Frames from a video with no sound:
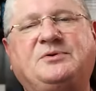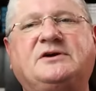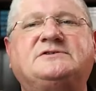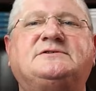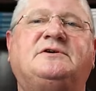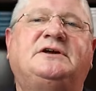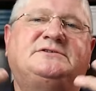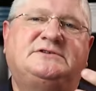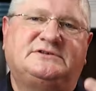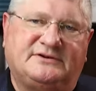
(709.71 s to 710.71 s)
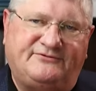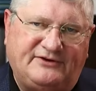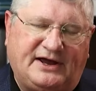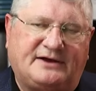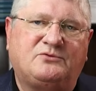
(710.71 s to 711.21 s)
But because there is this
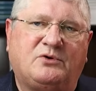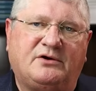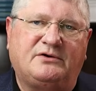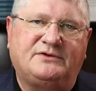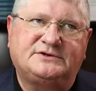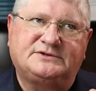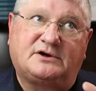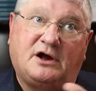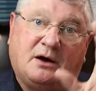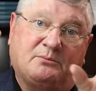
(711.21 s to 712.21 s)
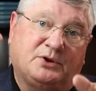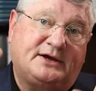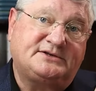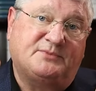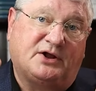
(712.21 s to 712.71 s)
effect where this is a
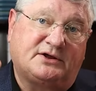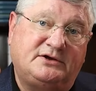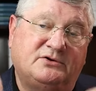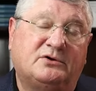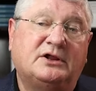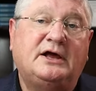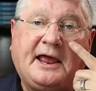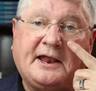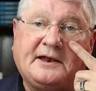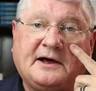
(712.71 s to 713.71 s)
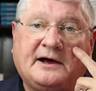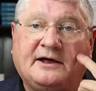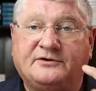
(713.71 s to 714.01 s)
complex molecule and uh,